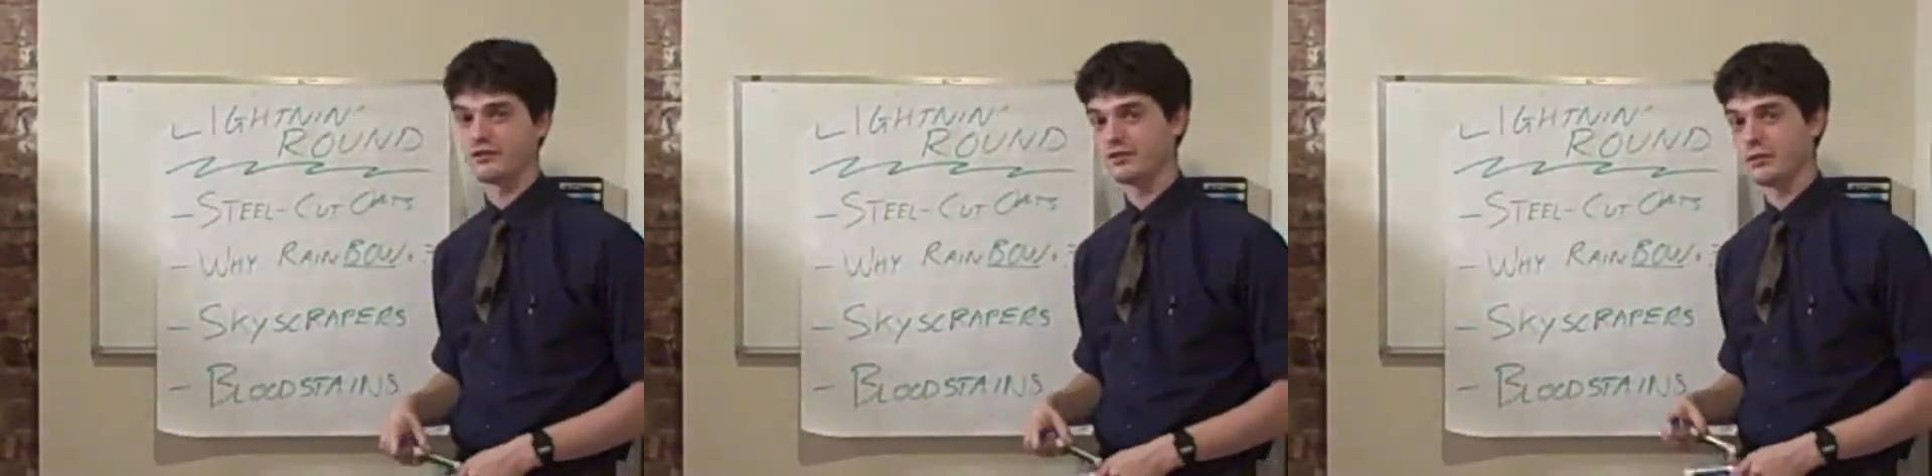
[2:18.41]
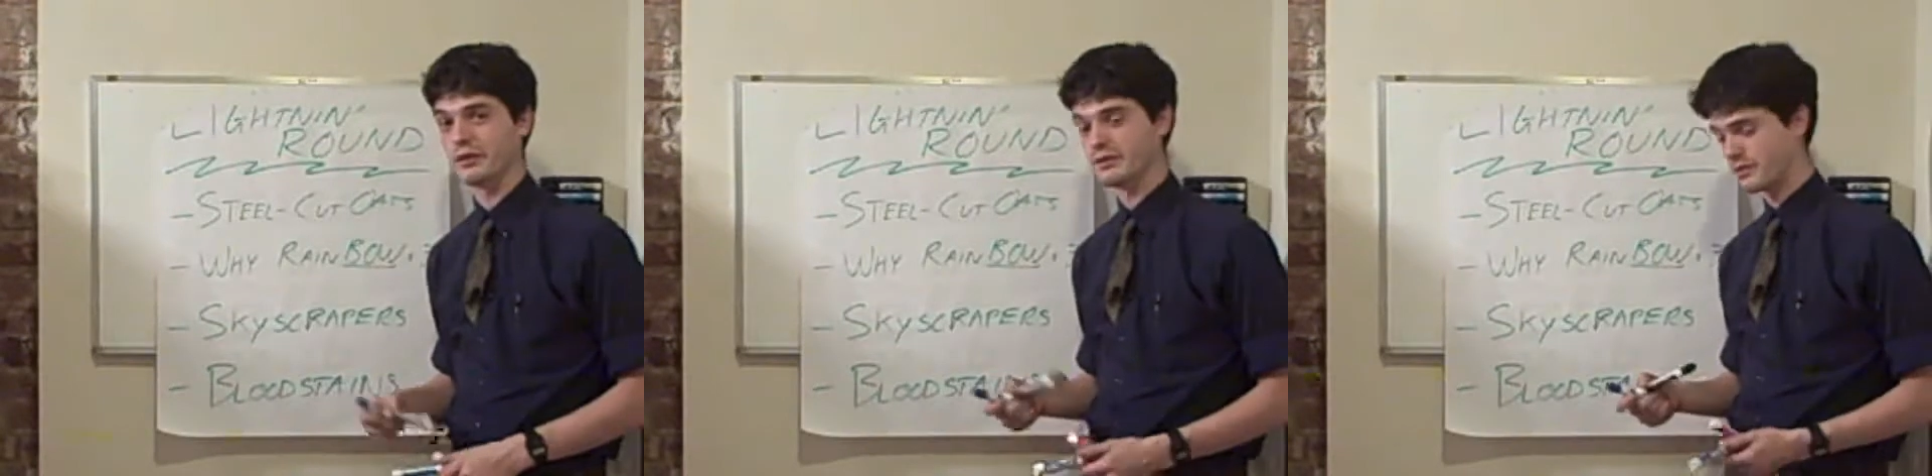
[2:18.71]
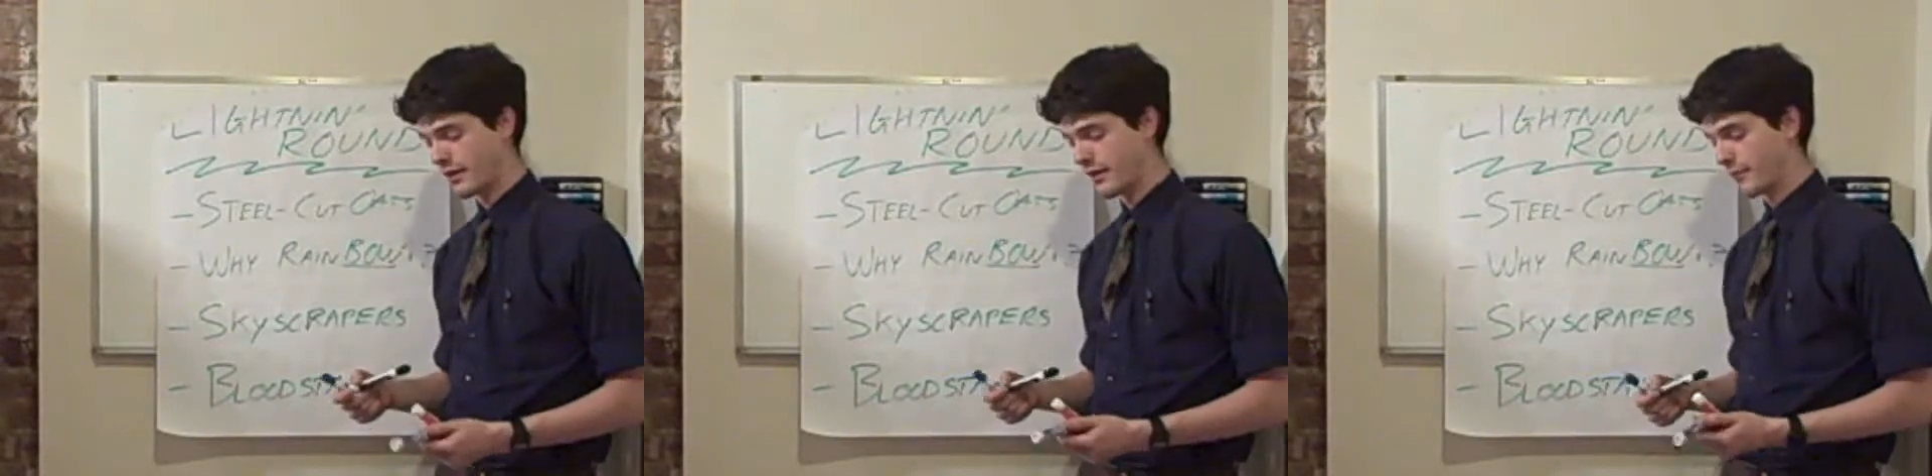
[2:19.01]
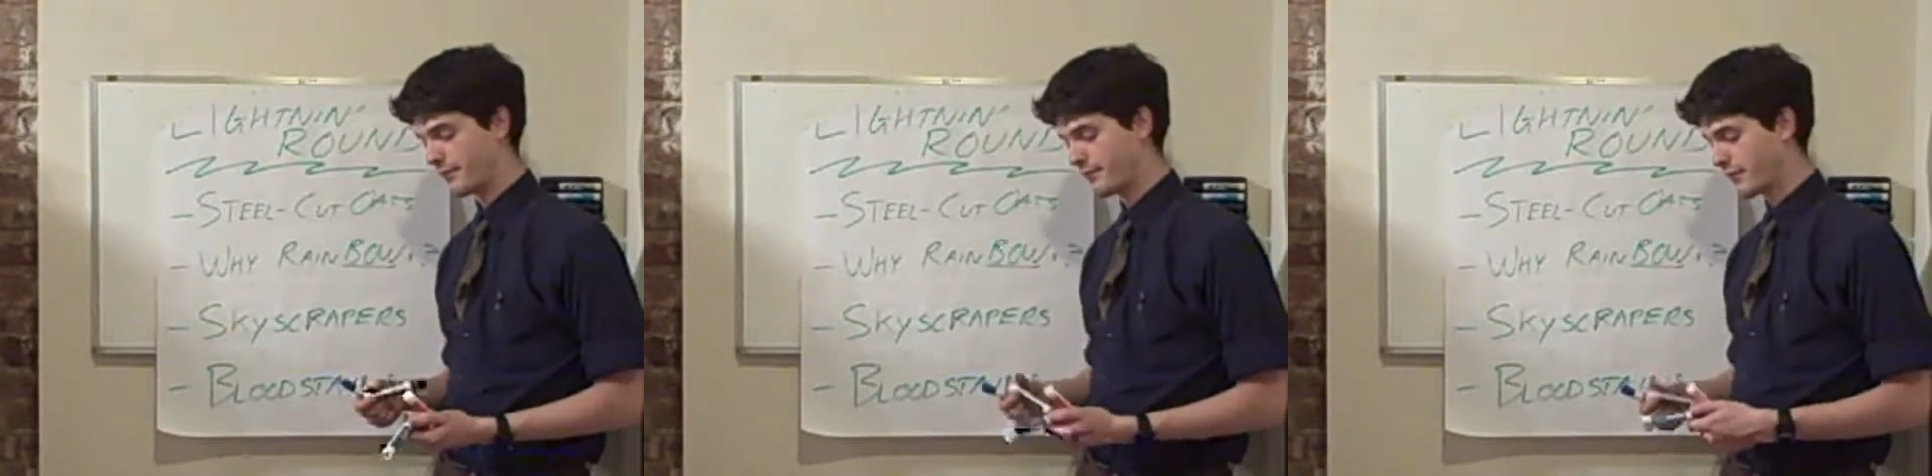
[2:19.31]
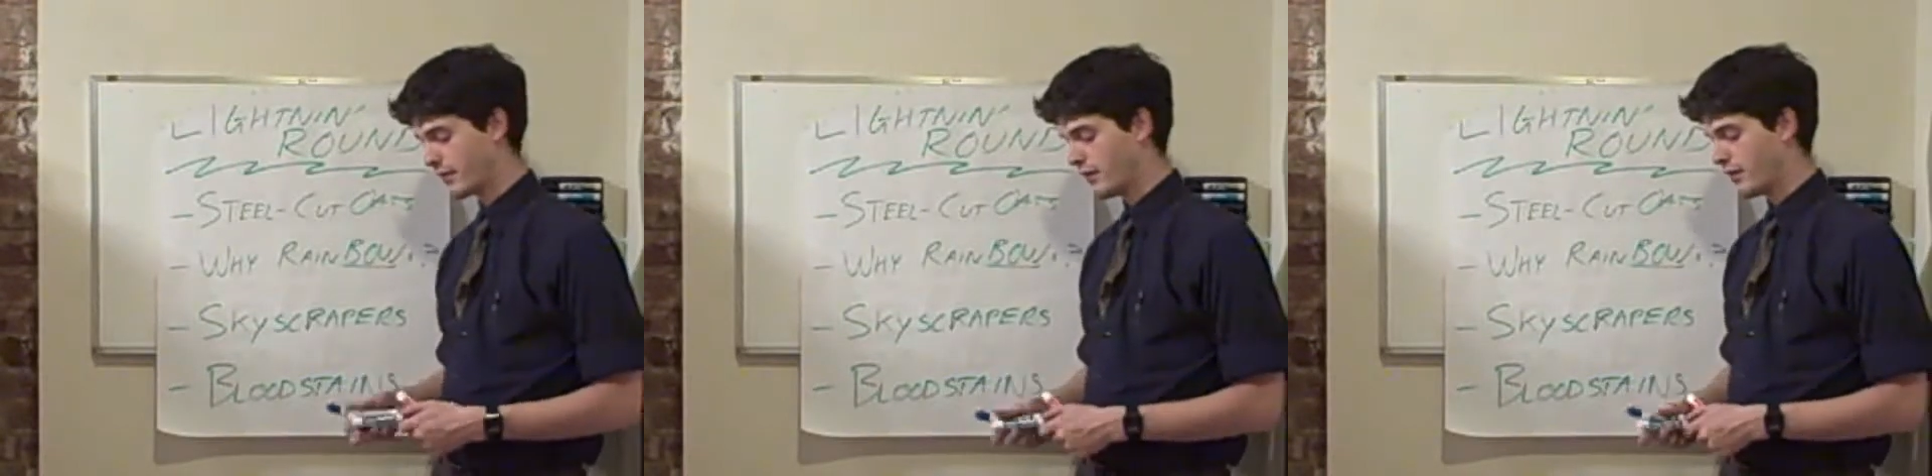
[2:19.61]
stories.
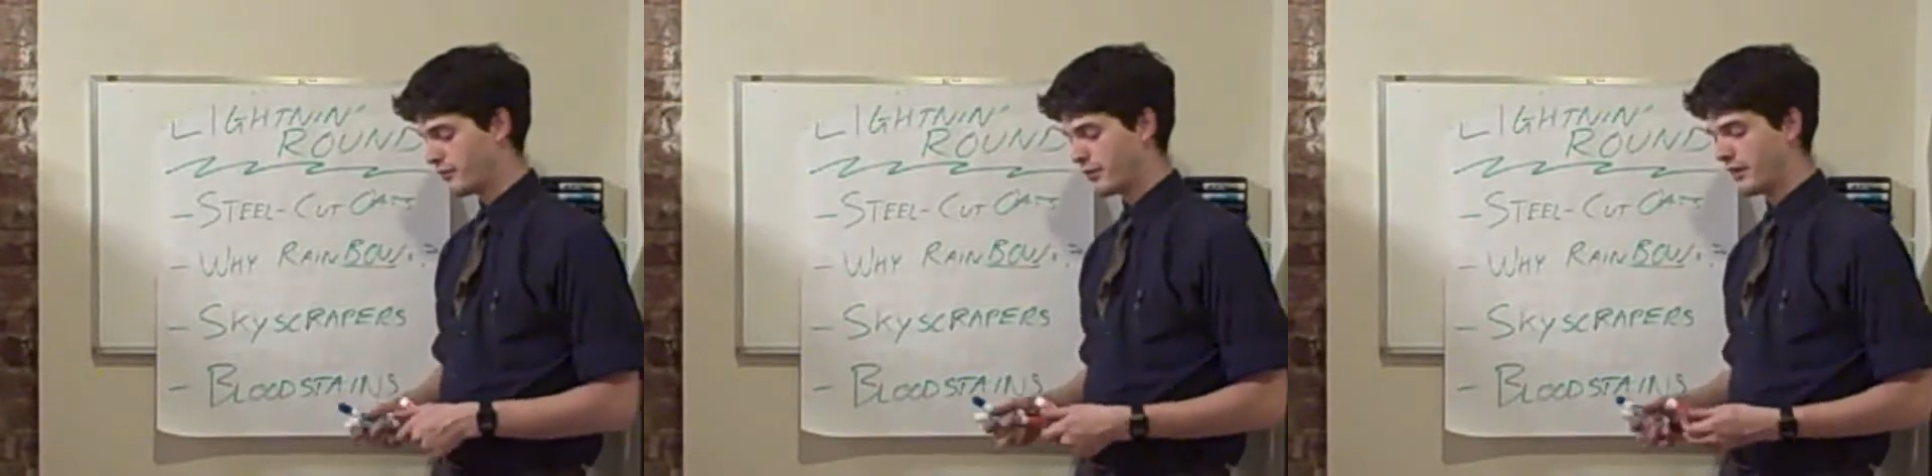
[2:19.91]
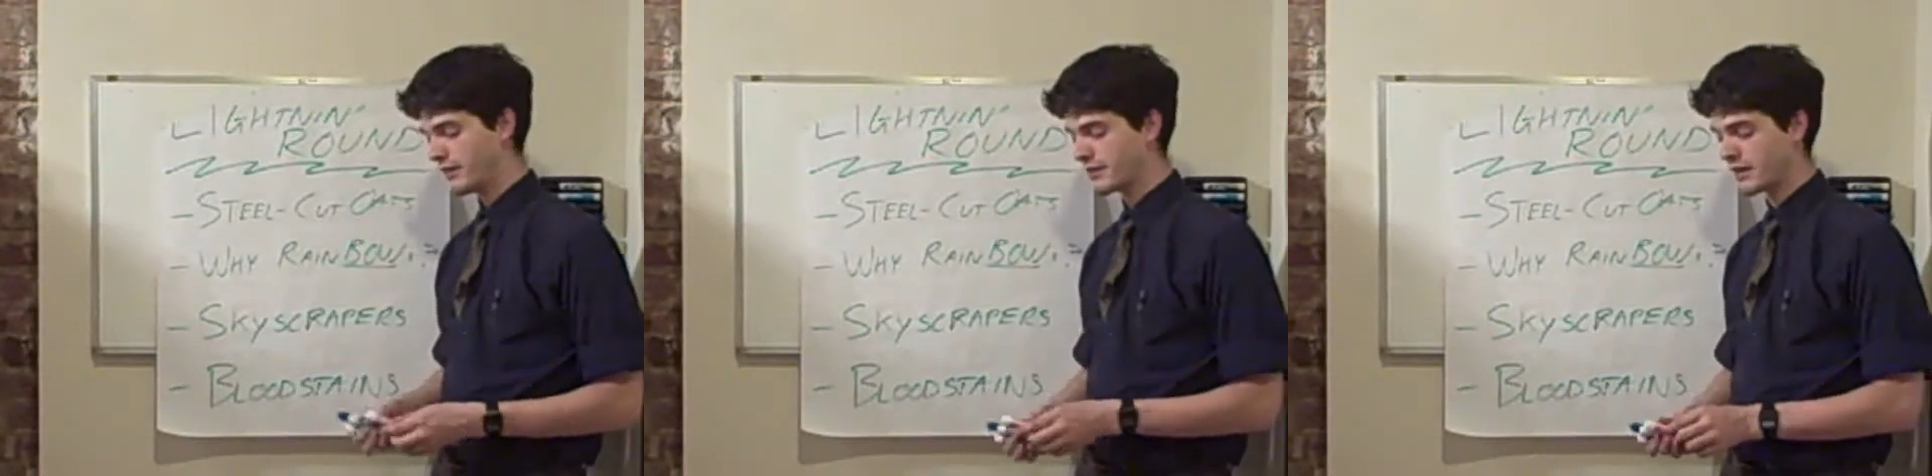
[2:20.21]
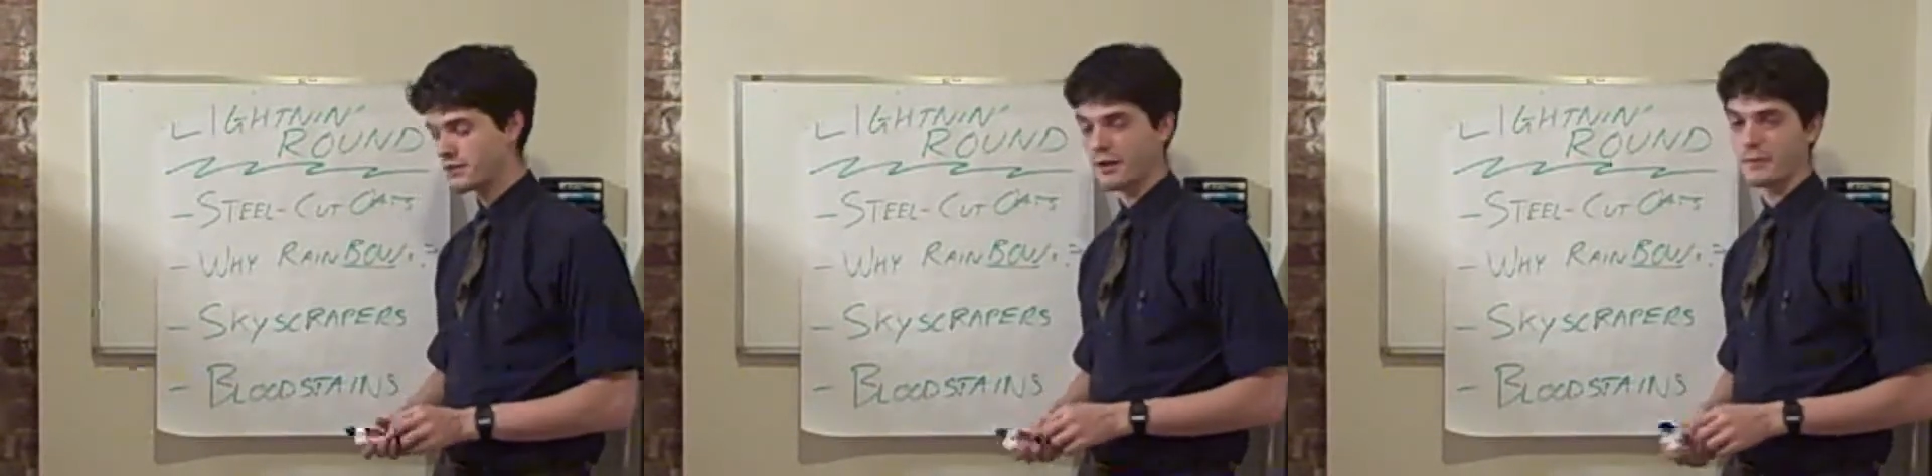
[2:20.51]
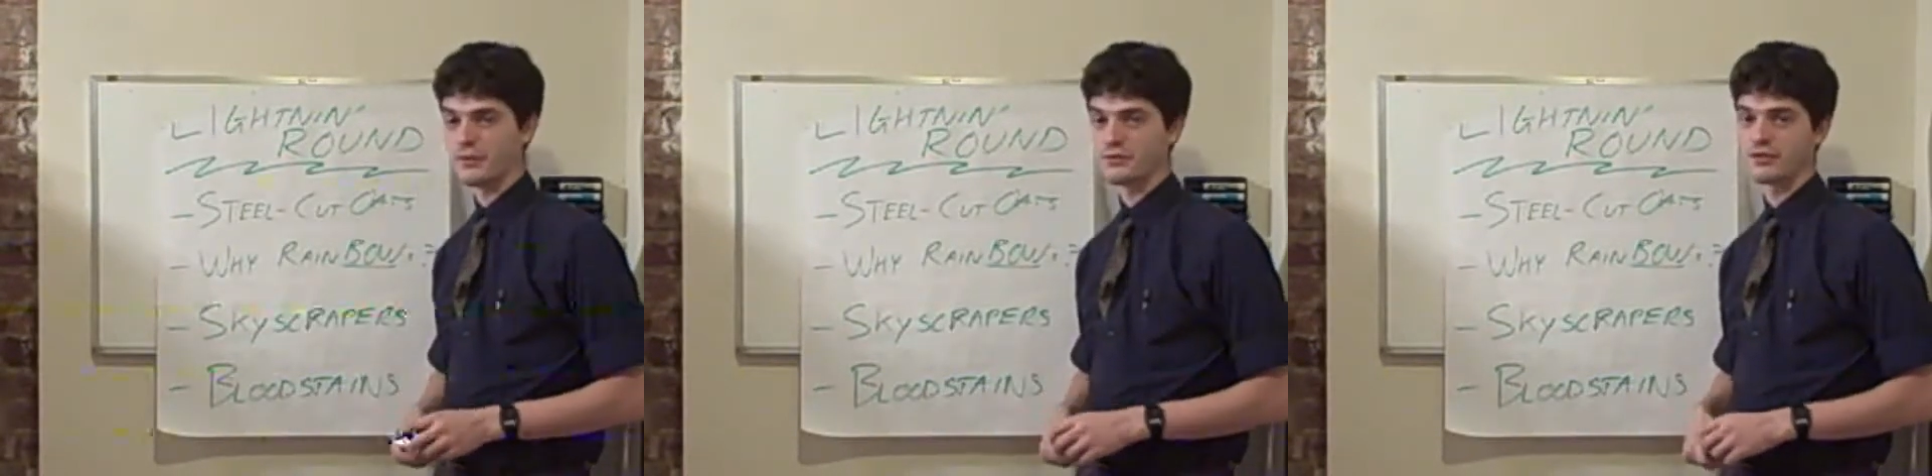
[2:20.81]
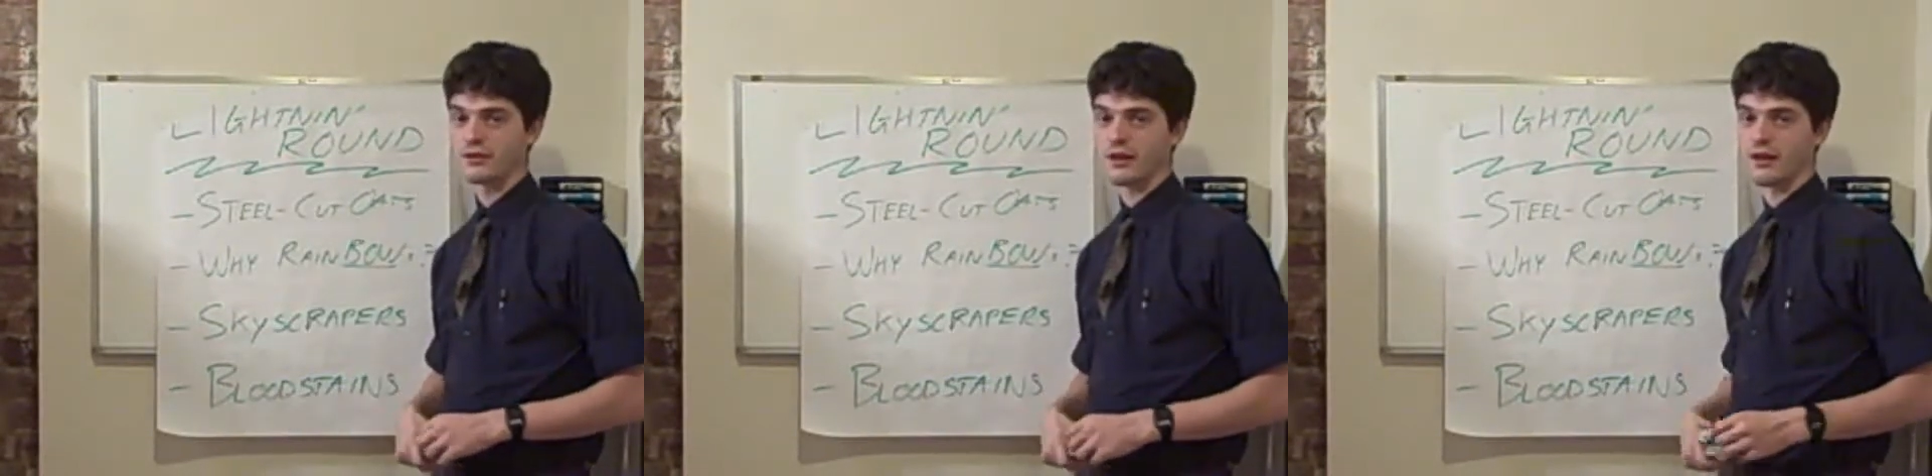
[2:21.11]
Really,
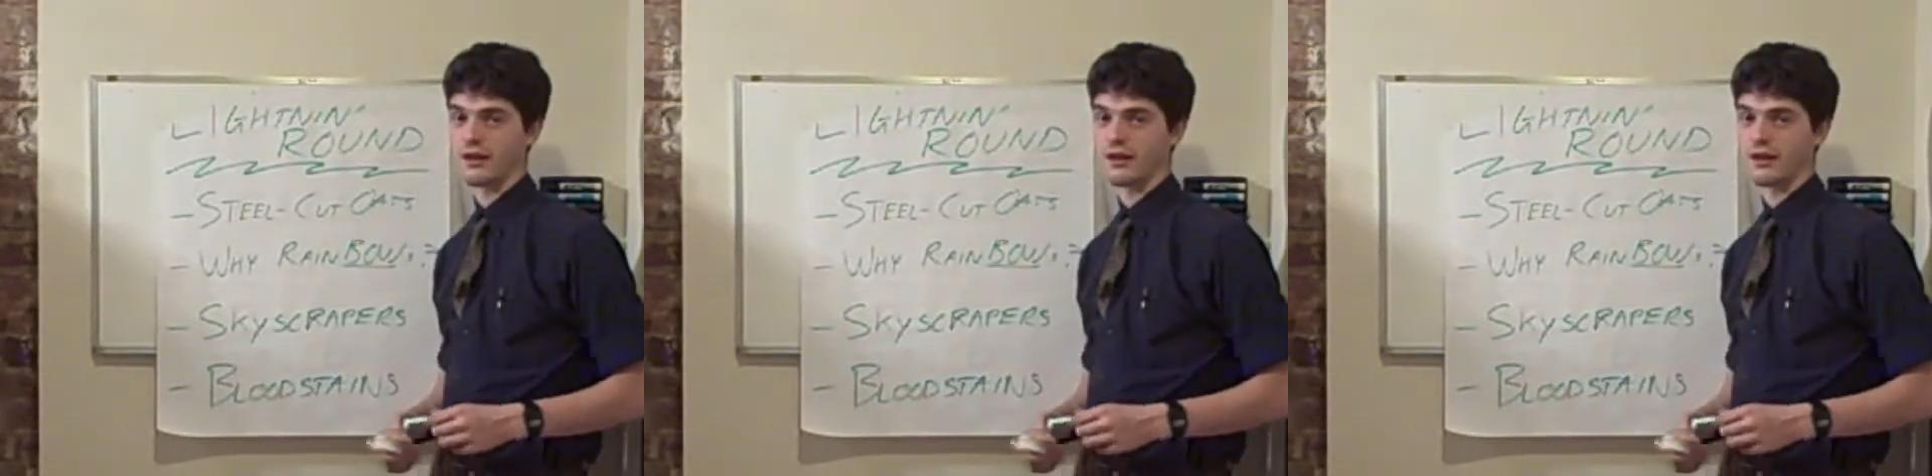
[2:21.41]
skyscrapers...